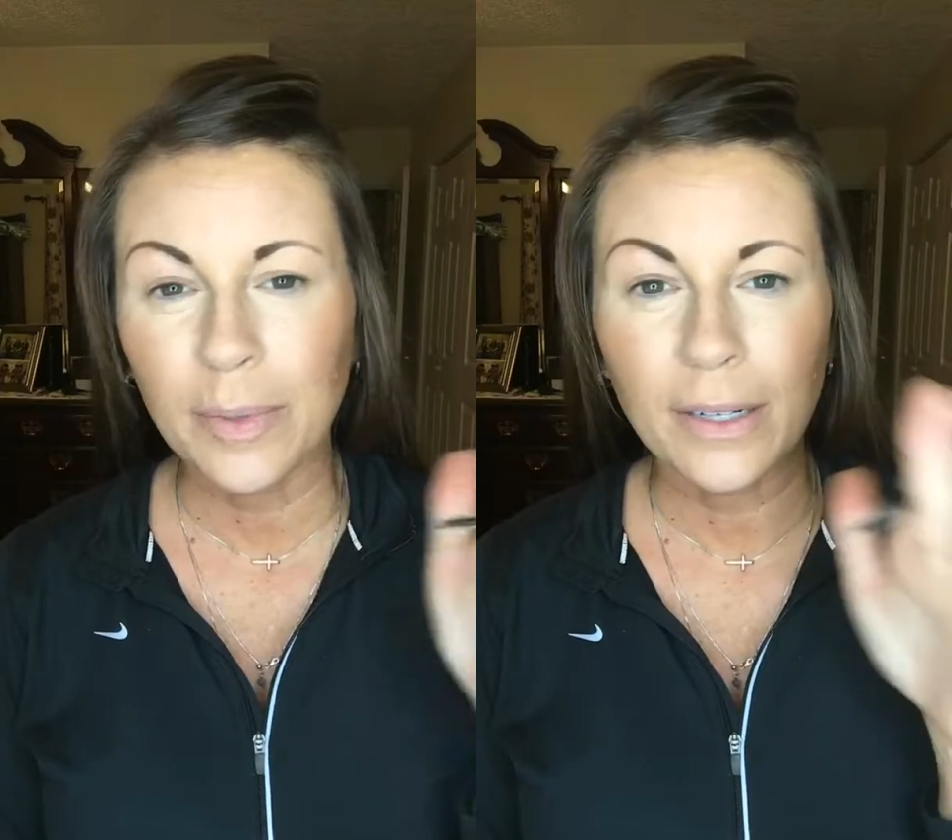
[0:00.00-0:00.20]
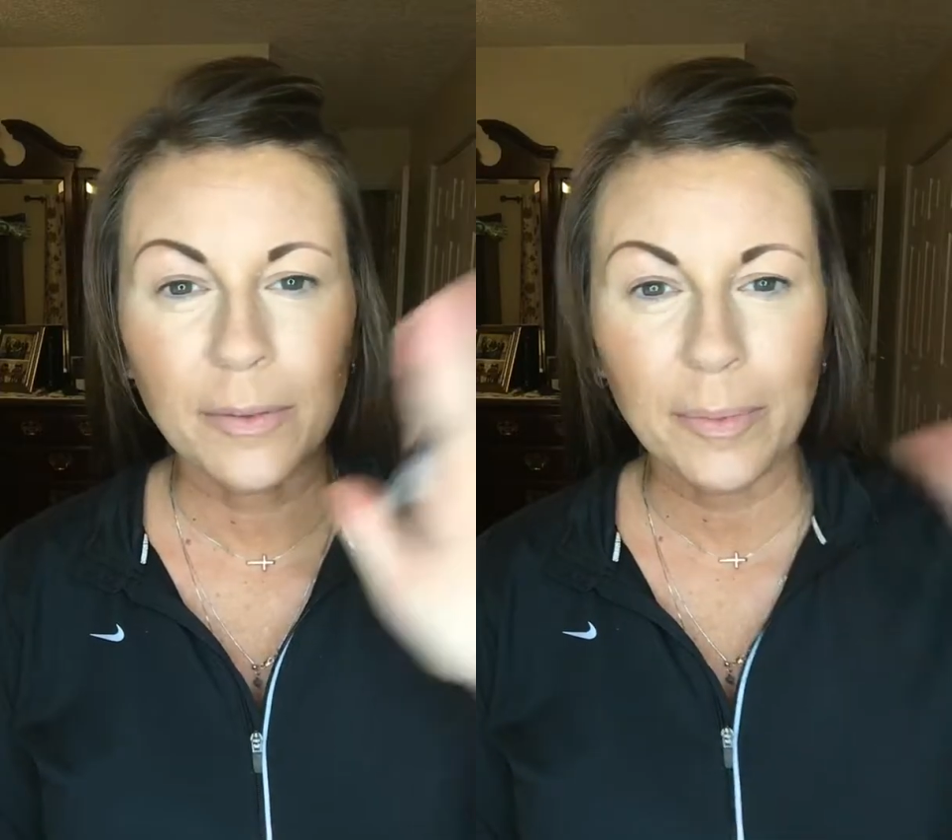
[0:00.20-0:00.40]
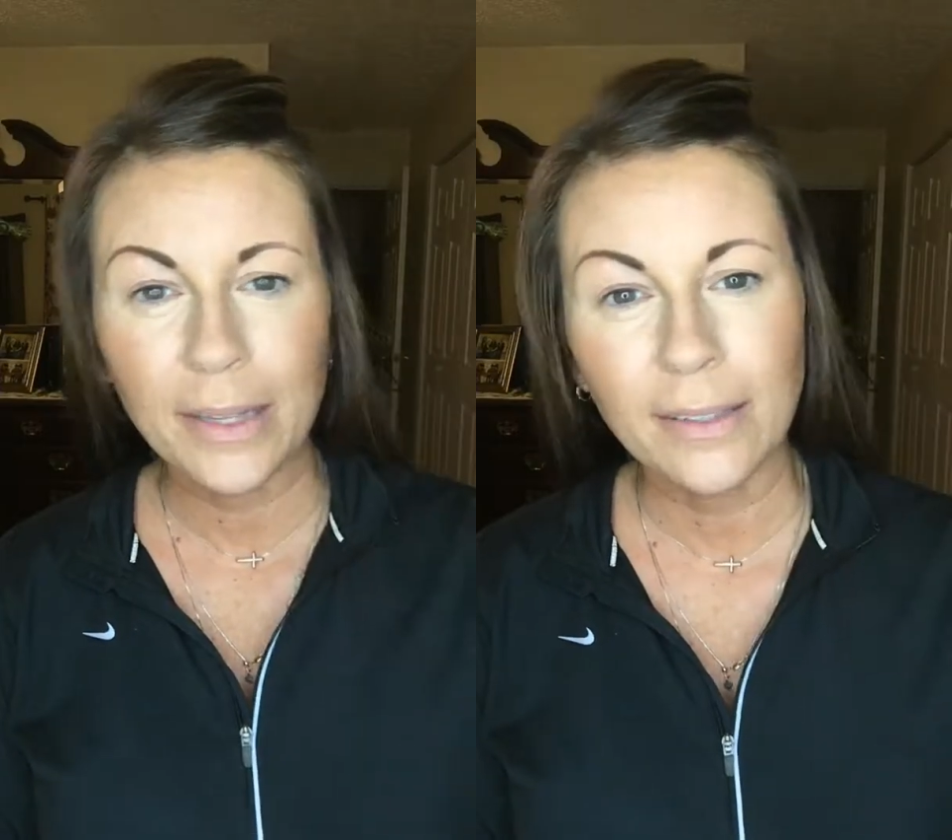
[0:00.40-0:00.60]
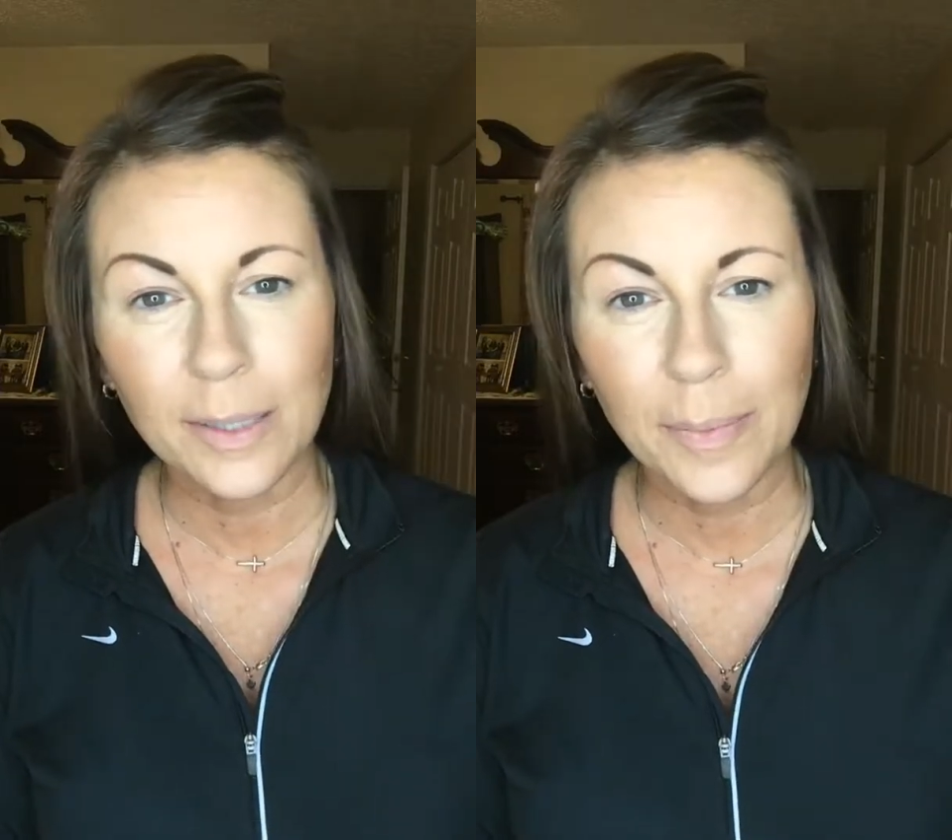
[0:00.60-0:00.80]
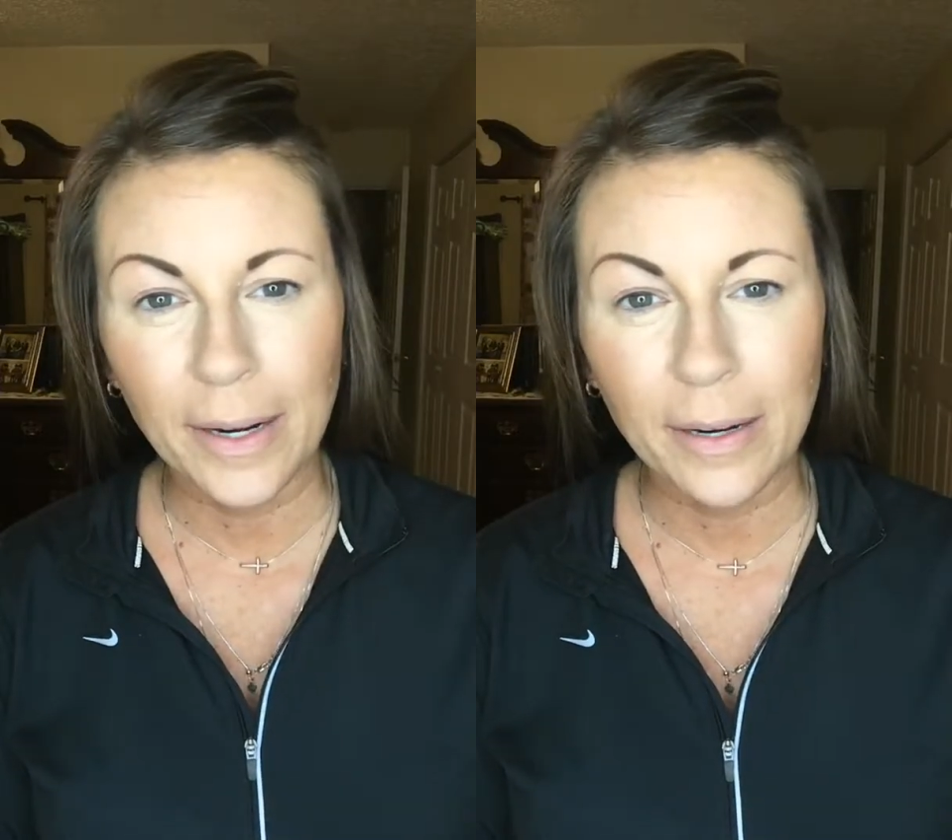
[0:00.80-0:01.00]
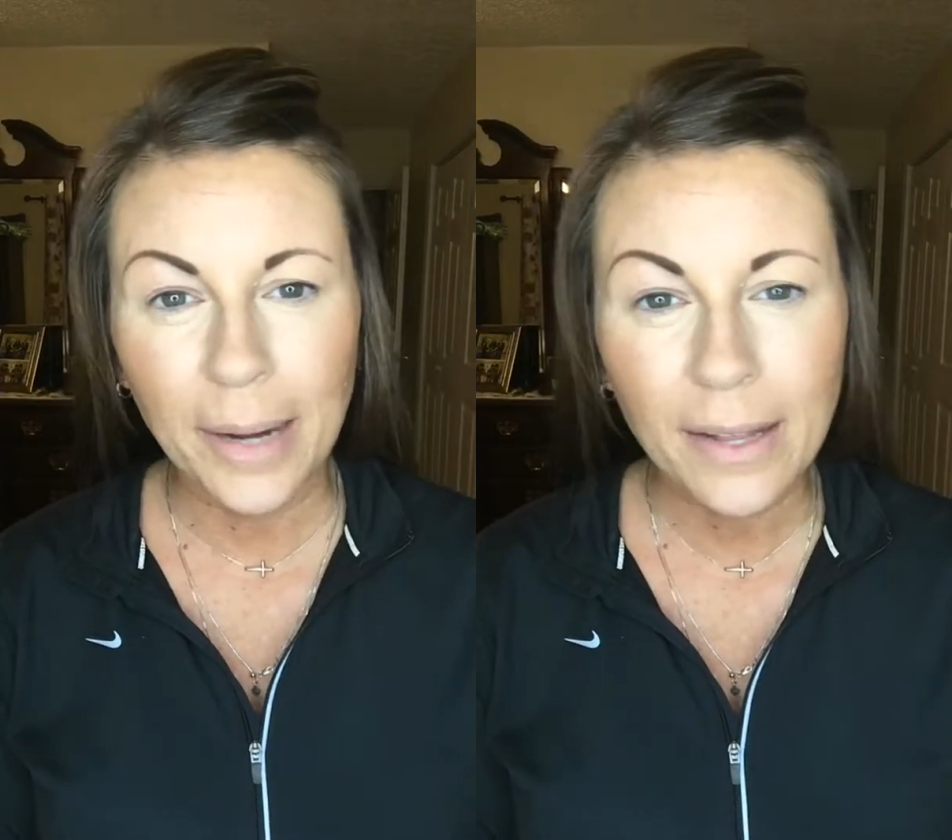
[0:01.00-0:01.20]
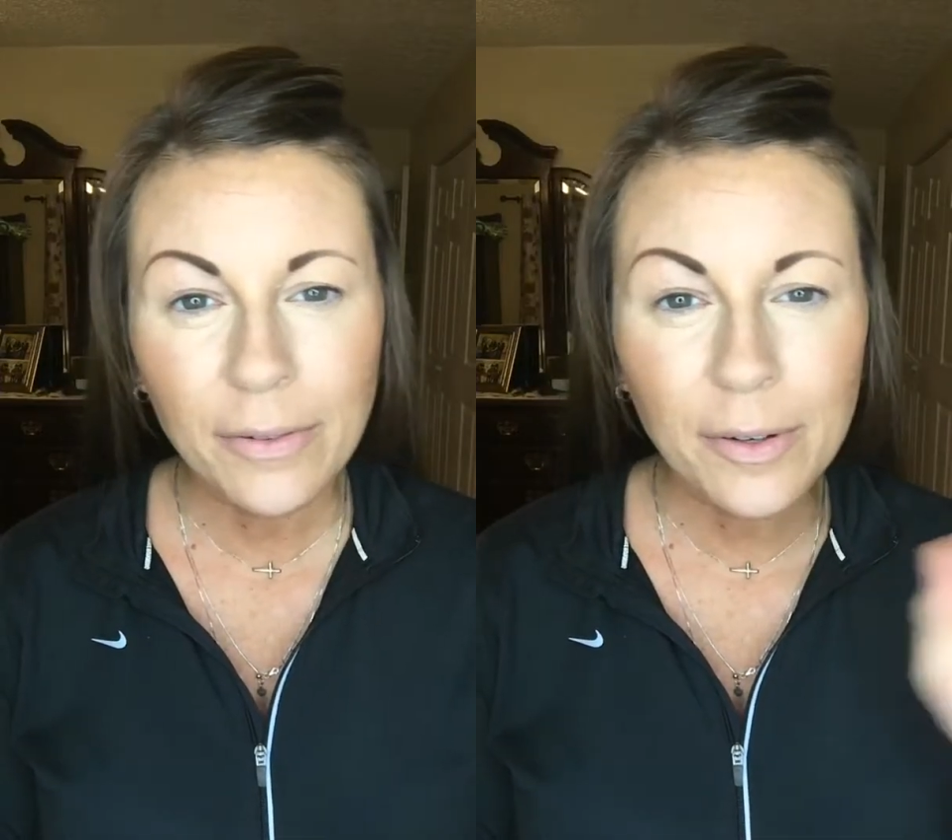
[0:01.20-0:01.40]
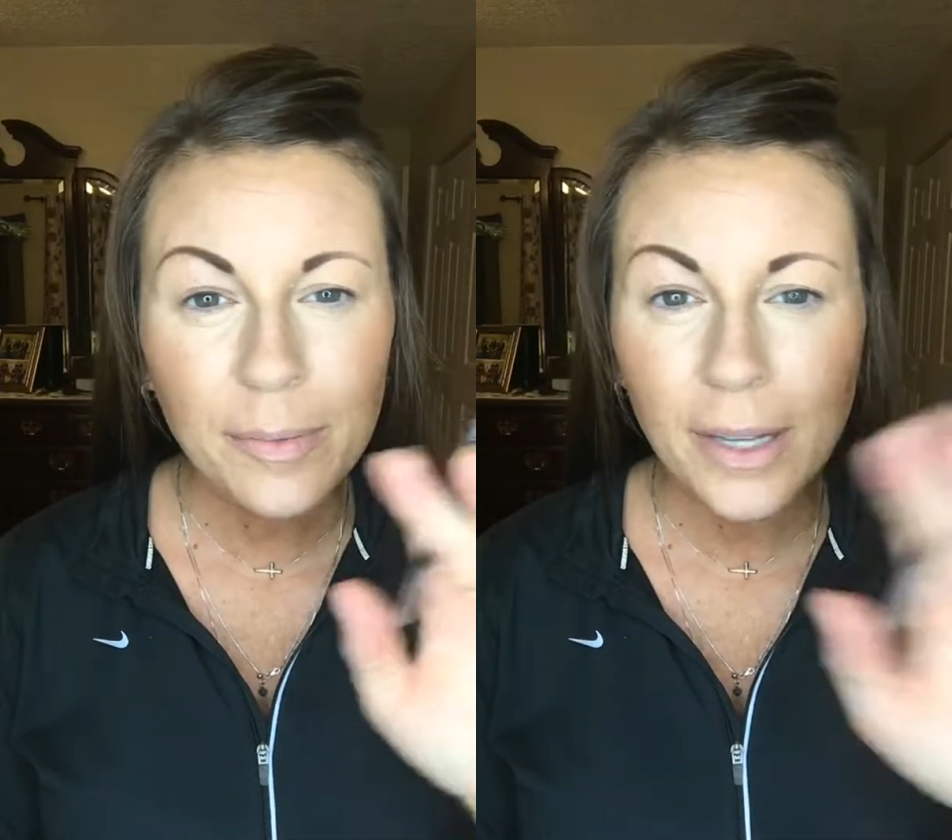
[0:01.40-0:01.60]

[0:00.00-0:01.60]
but it'll be the spare bathroom